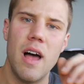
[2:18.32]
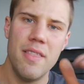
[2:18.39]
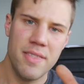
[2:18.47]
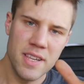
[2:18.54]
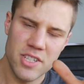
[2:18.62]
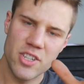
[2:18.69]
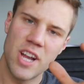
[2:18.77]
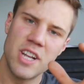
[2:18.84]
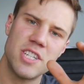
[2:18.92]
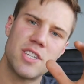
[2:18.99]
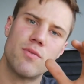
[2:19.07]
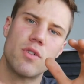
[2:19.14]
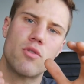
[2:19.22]
And this
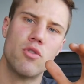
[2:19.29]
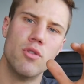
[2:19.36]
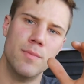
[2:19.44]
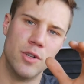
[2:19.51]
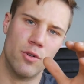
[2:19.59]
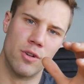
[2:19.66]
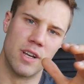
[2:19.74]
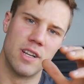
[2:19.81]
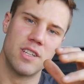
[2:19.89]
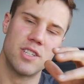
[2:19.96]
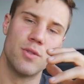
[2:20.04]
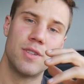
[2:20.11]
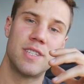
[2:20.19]
changes the recruitment order.
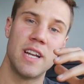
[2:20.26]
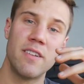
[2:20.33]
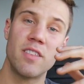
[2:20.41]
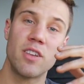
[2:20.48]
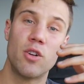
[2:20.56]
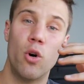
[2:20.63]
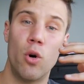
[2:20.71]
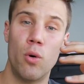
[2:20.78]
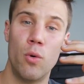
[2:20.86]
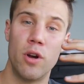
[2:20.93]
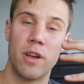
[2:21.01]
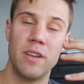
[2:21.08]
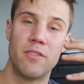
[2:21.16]
So instead of the core
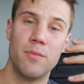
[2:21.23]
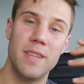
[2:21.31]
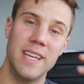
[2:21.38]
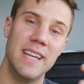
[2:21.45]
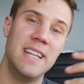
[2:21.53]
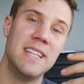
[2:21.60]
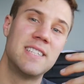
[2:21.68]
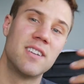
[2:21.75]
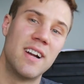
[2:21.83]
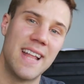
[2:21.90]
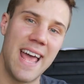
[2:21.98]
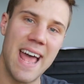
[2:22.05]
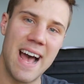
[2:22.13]
working from the
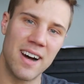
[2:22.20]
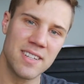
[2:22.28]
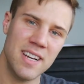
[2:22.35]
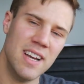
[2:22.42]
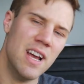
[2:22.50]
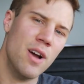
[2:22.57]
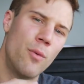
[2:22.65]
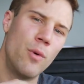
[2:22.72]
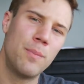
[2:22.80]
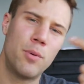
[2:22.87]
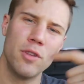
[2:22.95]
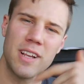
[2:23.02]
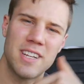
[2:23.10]
inside out, we
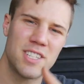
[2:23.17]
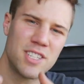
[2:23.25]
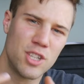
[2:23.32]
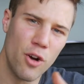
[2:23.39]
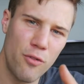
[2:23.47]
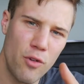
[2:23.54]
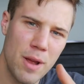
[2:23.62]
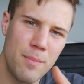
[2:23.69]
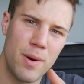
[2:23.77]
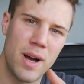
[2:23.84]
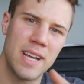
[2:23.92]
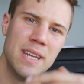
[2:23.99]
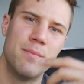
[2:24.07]
put like a software
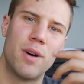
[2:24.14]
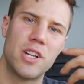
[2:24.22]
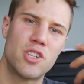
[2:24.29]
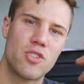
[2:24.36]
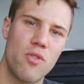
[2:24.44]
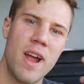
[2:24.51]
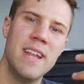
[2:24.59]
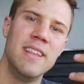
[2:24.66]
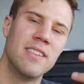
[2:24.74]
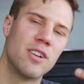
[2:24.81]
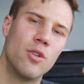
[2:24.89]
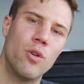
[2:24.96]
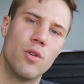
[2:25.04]
bug in by
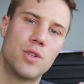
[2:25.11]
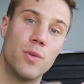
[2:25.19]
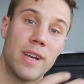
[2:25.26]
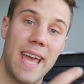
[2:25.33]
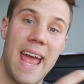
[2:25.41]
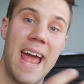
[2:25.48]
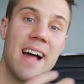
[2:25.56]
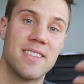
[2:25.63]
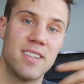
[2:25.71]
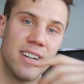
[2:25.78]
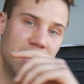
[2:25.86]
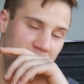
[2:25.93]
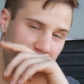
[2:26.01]
training the core to work
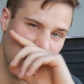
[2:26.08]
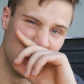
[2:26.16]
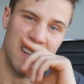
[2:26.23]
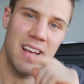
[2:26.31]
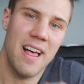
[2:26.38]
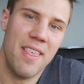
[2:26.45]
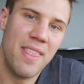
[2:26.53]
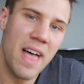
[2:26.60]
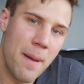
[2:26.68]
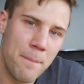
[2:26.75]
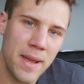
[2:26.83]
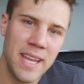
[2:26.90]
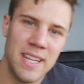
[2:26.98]
outside in.
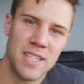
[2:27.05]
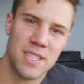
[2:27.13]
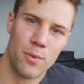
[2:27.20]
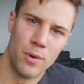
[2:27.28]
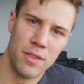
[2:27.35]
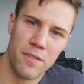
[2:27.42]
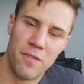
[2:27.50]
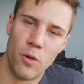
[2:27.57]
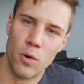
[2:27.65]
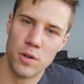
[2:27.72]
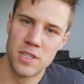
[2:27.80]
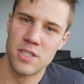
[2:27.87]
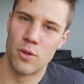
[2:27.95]
That means when the
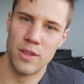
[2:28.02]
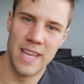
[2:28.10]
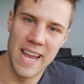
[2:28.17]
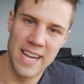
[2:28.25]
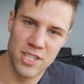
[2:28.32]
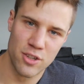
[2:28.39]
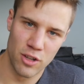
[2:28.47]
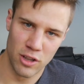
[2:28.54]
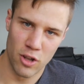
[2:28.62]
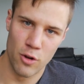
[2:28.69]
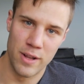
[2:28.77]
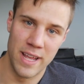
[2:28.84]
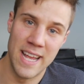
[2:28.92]
forces or the external
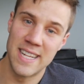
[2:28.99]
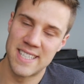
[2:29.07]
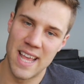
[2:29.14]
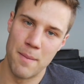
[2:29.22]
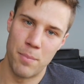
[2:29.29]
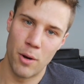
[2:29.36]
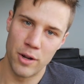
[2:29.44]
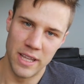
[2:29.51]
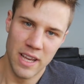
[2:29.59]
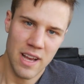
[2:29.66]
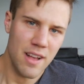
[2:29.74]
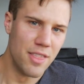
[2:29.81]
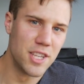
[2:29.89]
load hits that
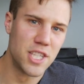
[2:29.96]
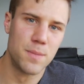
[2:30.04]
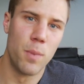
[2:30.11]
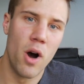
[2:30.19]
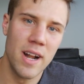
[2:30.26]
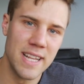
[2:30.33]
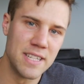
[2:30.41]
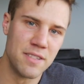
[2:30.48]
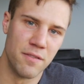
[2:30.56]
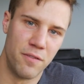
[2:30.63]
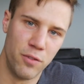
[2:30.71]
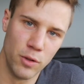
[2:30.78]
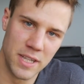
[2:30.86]
body, the spine
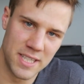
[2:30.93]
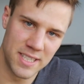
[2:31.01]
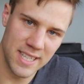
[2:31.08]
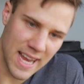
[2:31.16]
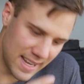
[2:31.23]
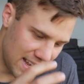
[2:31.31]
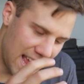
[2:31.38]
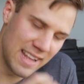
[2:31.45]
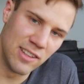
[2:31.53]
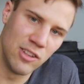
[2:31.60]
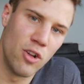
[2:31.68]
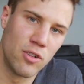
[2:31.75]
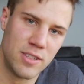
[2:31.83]
isn't fully set
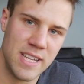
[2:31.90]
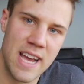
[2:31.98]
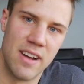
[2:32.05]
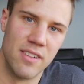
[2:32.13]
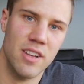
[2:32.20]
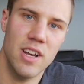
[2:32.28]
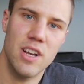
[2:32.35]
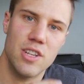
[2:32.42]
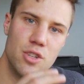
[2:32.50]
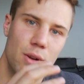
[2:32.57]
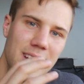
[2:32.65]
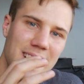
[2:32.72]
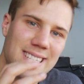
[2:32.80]
and locked down,
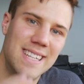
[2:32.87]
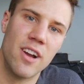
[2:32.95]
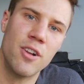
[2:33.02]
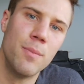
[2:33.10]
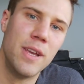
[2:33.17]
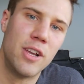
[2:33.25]
so it's going to be